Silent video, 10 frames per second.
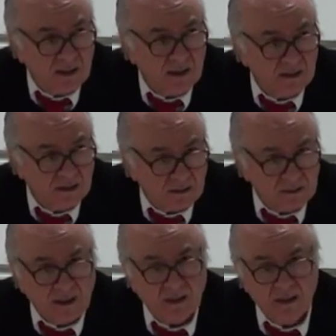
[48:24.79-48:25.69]
and it will
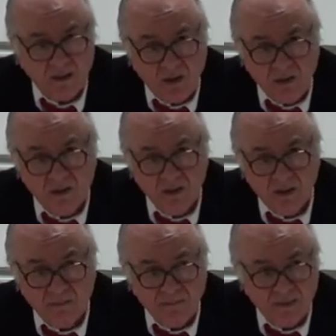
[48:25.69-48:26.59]
take a long
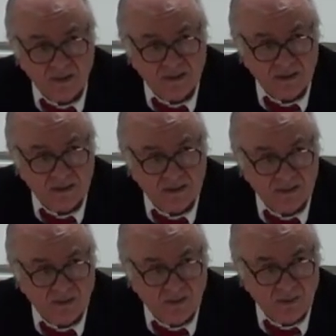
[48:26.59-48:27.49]
process
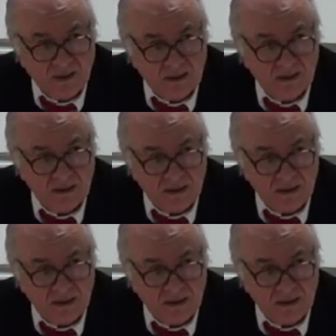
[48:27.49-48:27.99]
to do it,